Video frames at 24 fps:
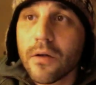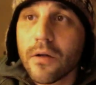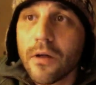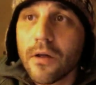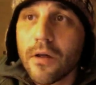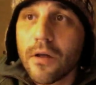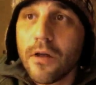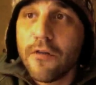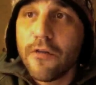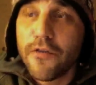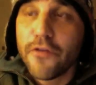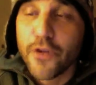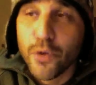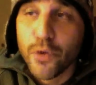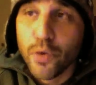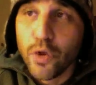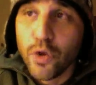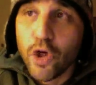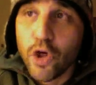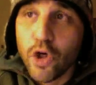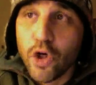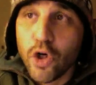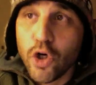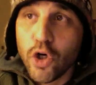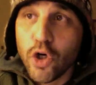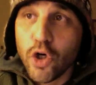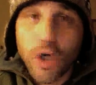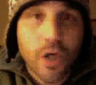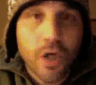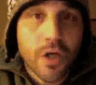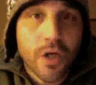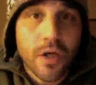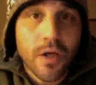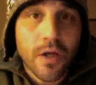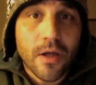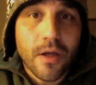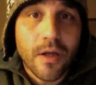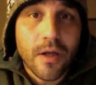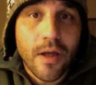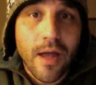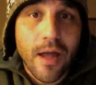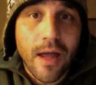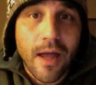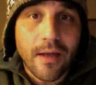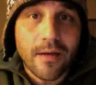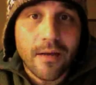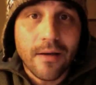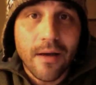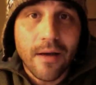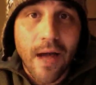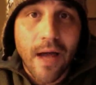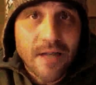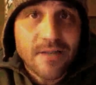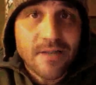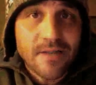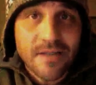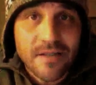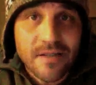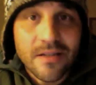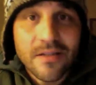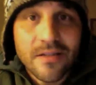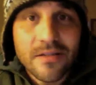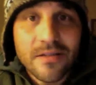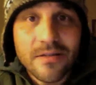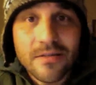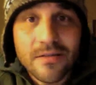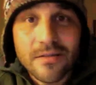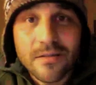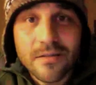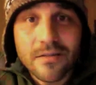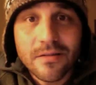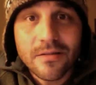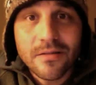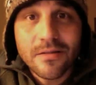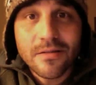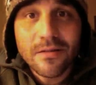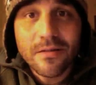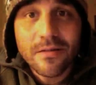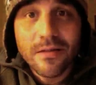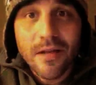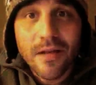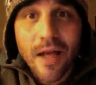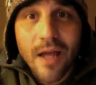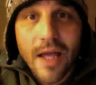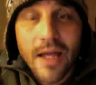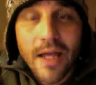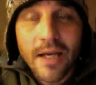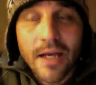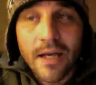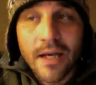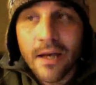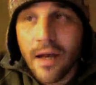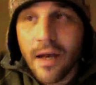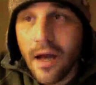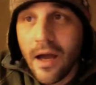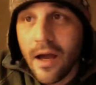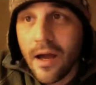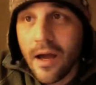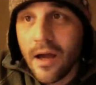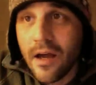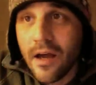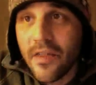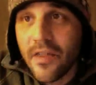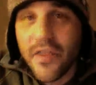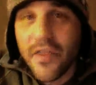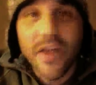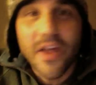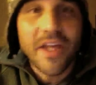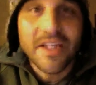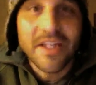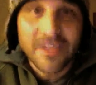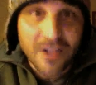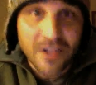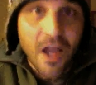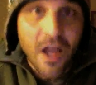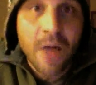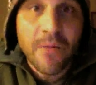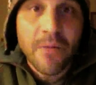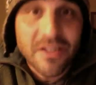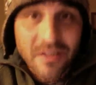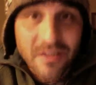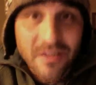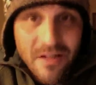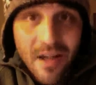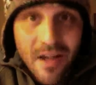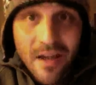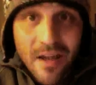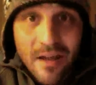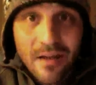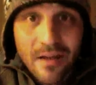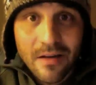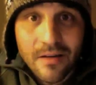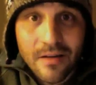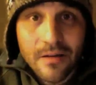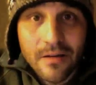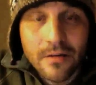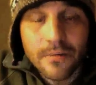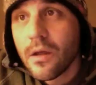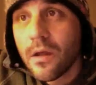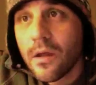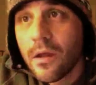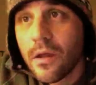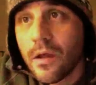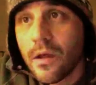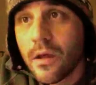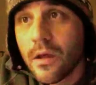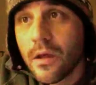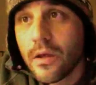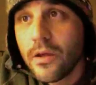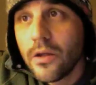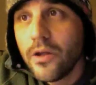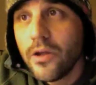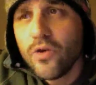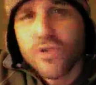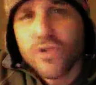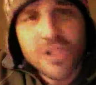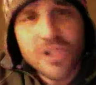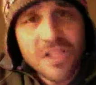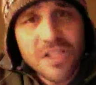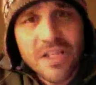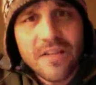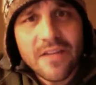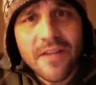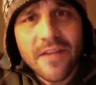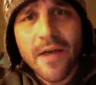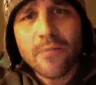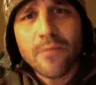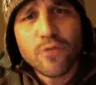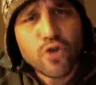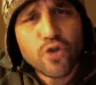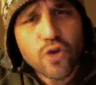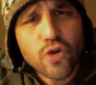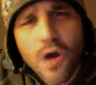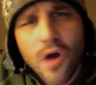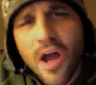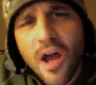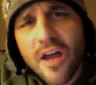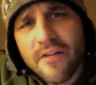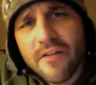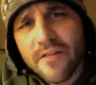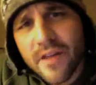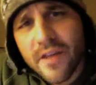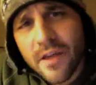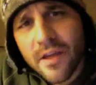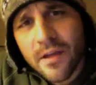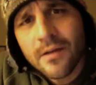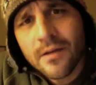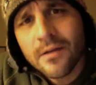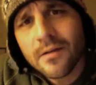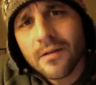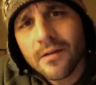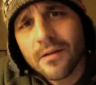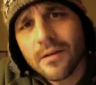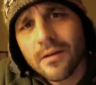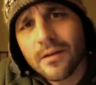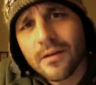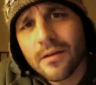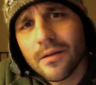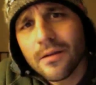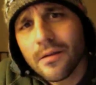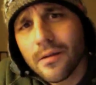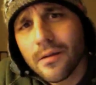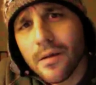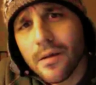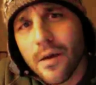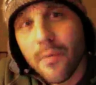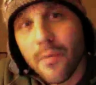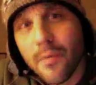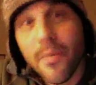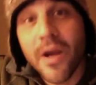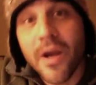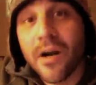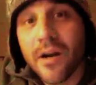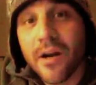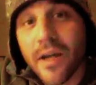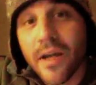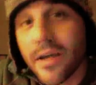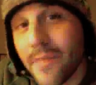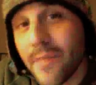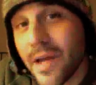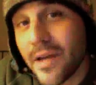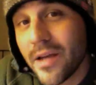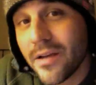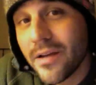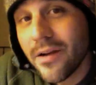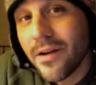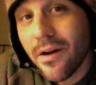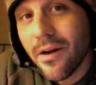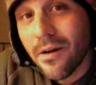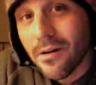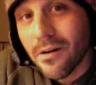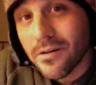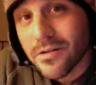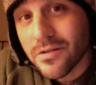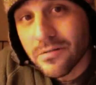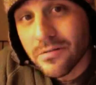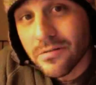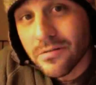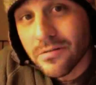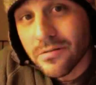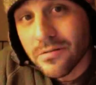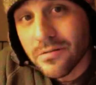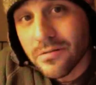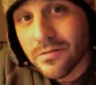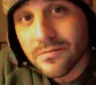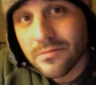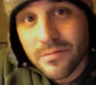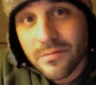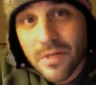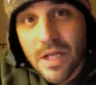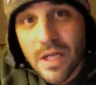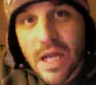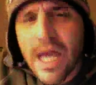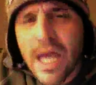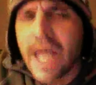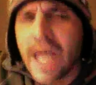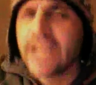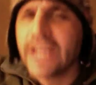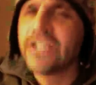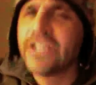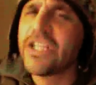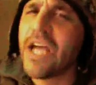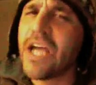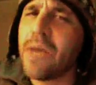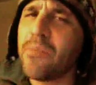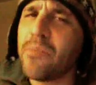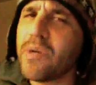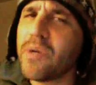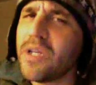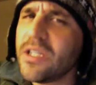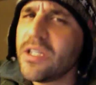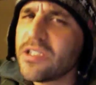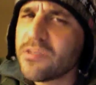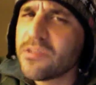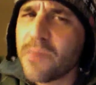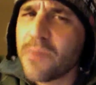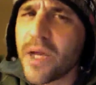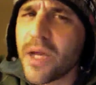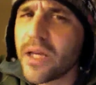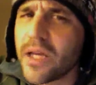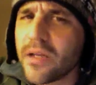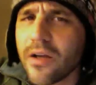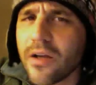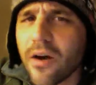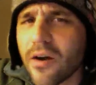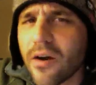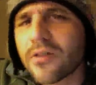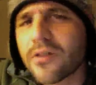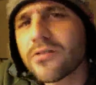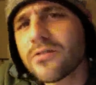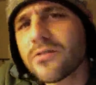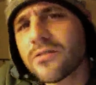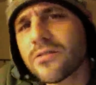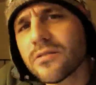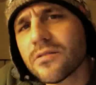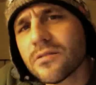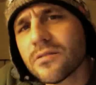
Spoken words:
if you look at ISIS and the Islamic State, you see them driving American-made cars and Japanese-made cars.